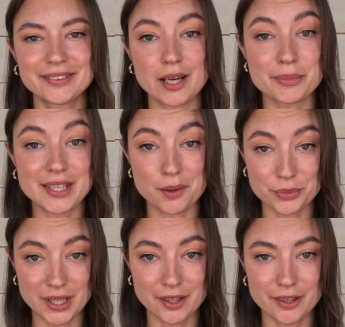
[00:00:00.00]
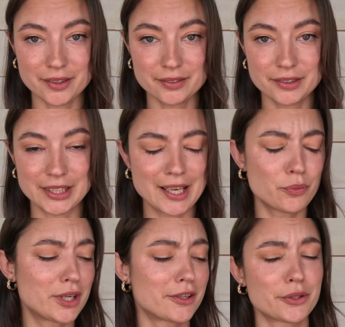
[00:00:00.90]
I'm Sam Zagar. Today
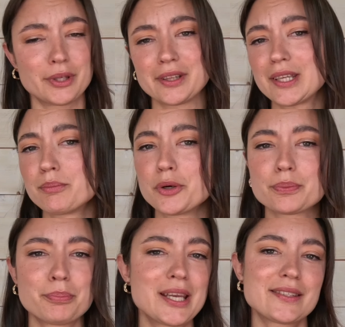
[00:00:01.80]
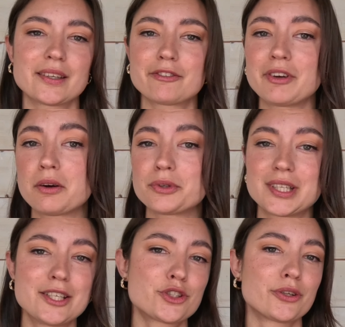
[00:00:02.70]
we are doing the most basic,
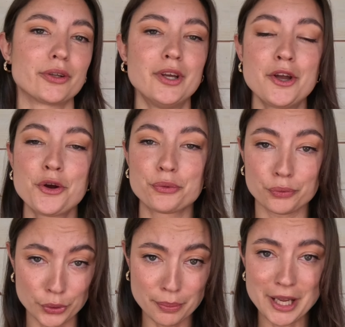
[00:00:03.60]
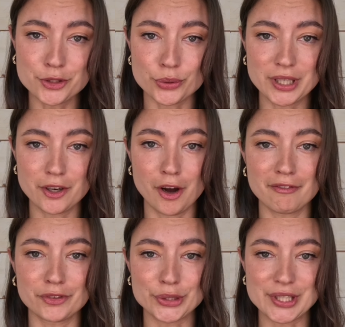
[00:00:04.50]
foundational, rudimentary
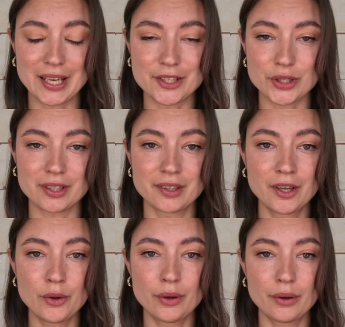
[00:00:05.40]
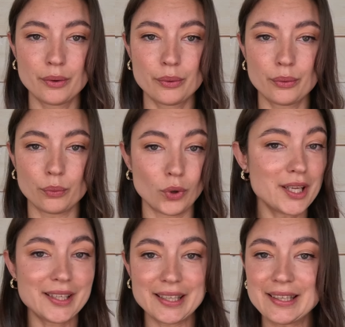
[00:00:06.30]
conversation.
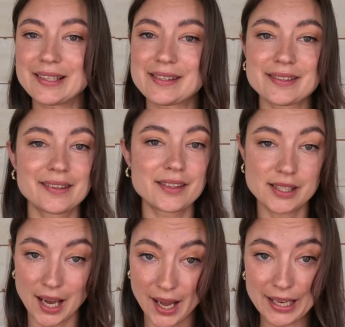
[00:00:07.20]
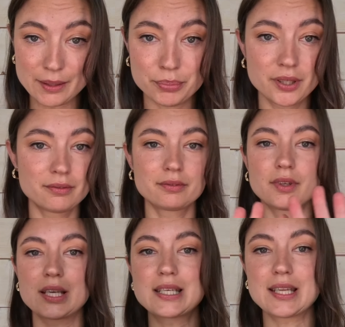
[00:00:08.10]
What is type?
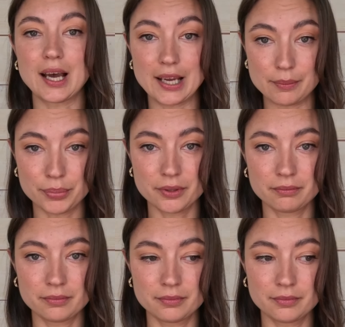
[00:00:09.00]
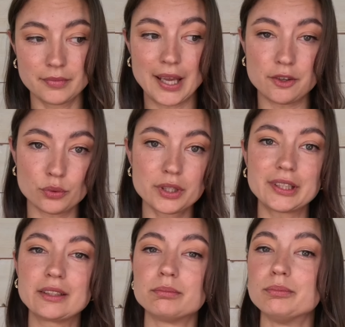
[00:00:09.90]
Type. And
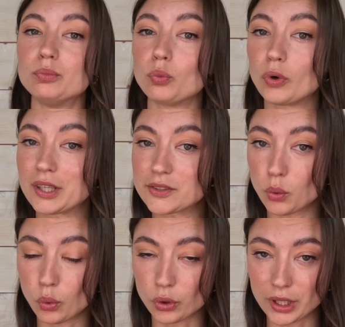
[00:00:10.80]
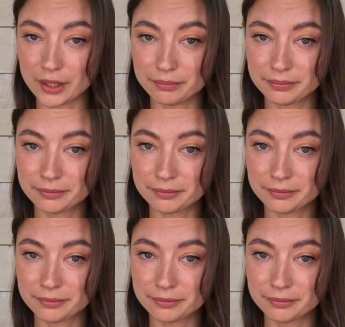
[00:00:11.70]
really, what is aura?